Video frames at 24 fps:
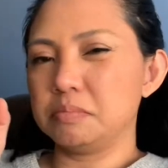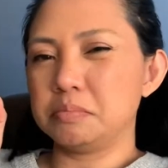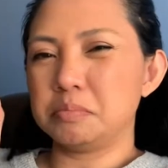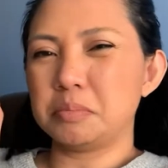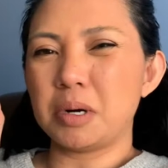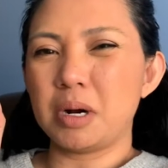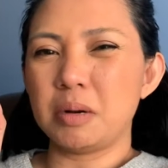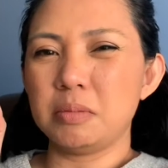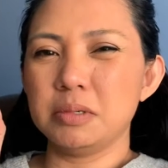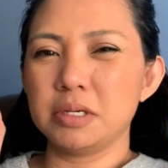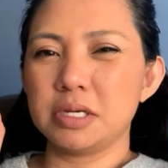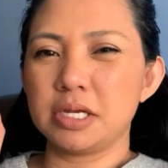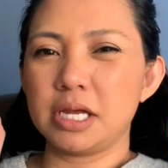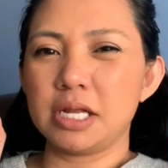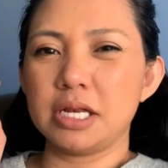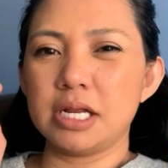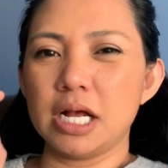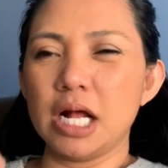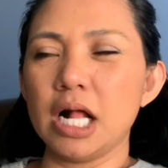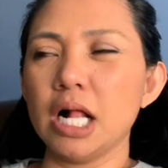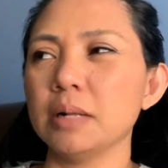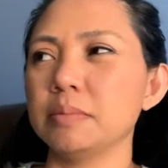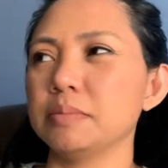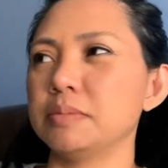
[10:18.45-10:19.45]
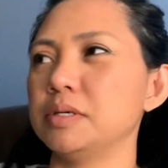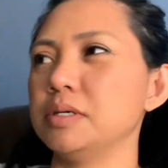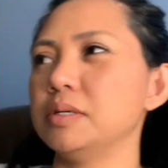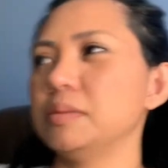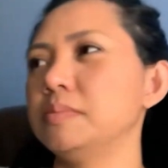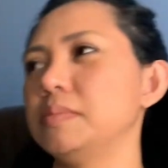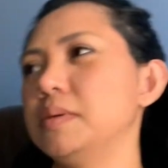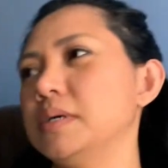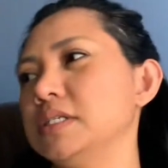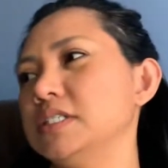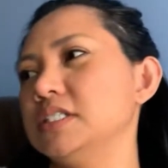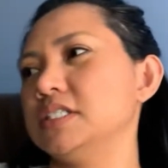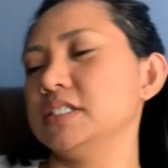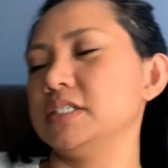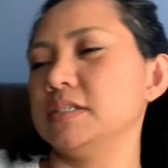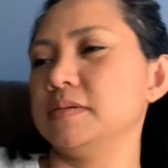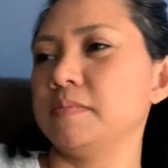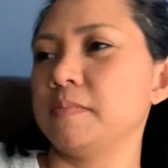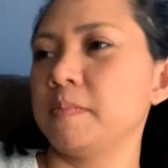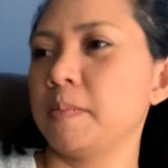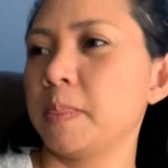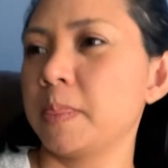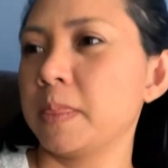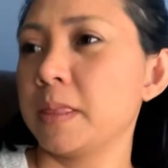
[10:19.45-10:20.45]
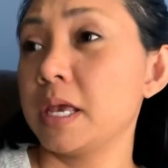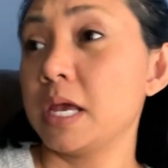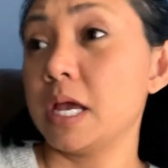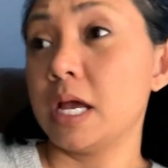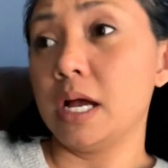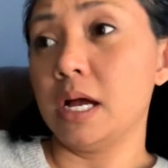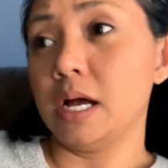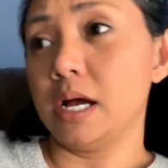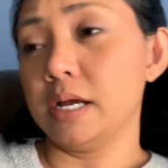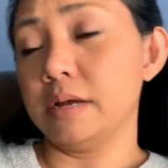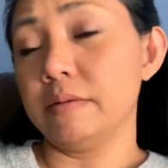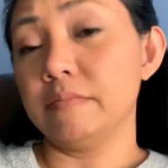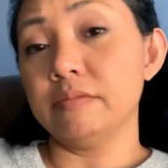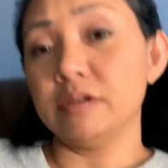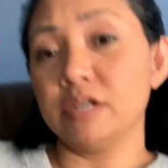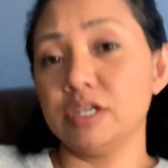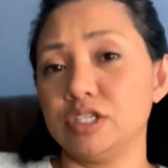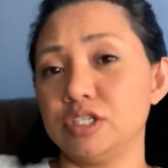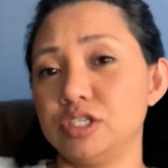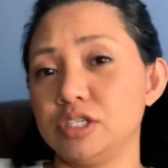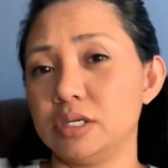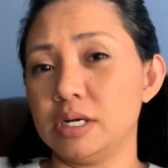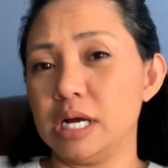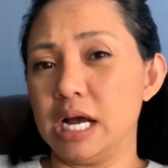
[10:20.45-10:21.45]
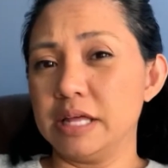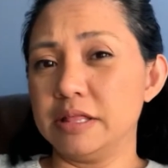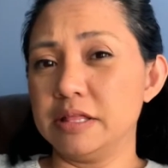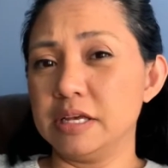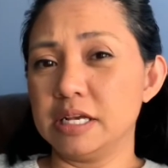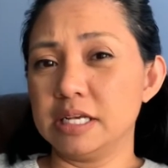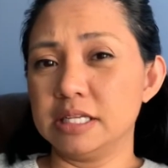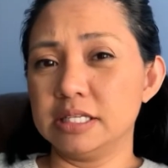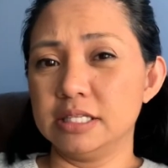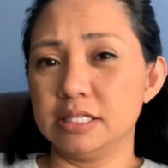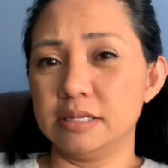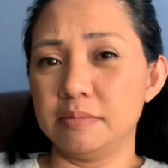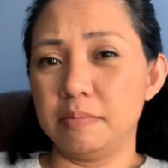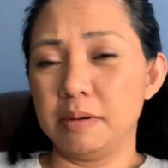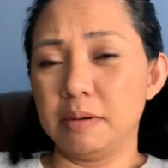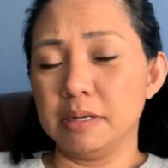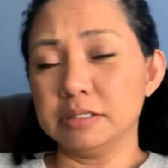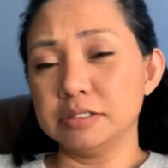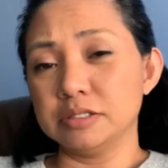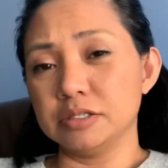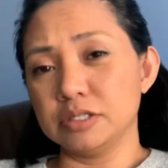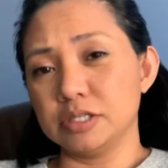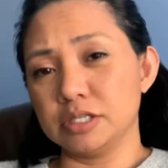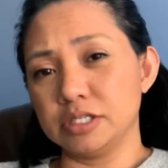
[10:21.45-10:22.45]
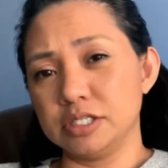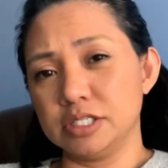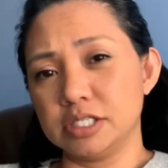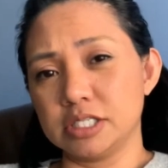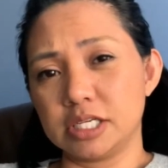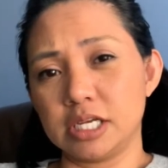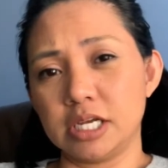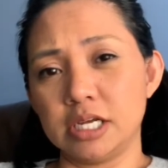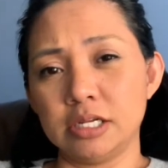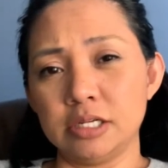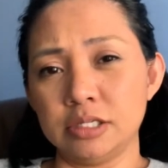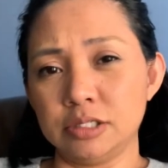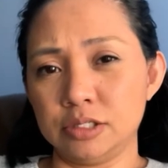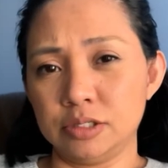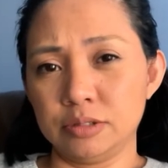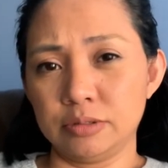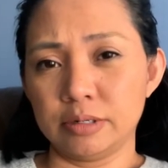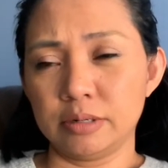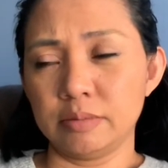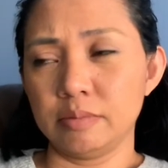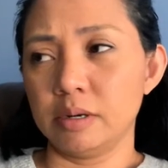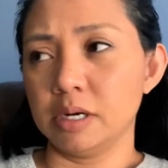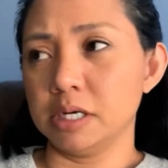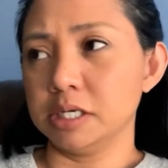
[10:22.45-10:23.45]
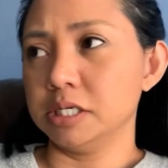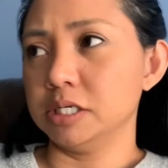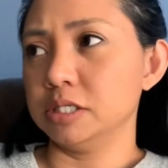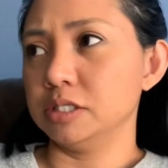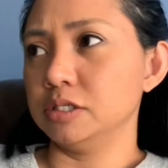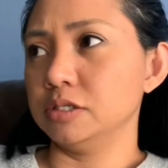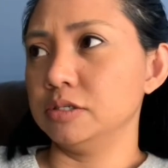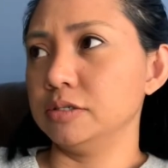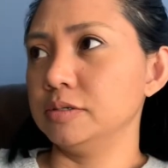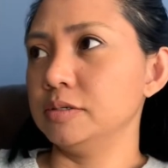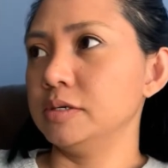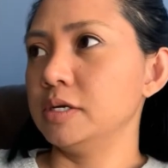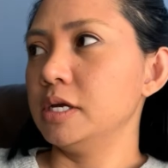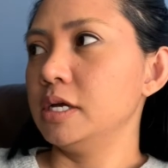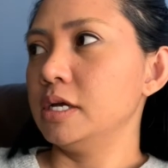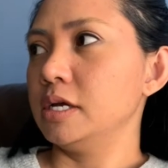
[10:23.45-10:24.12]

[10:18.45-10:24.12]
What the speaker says: Probably can help you, but I am not sure. I think it depends on our skin and to our body too.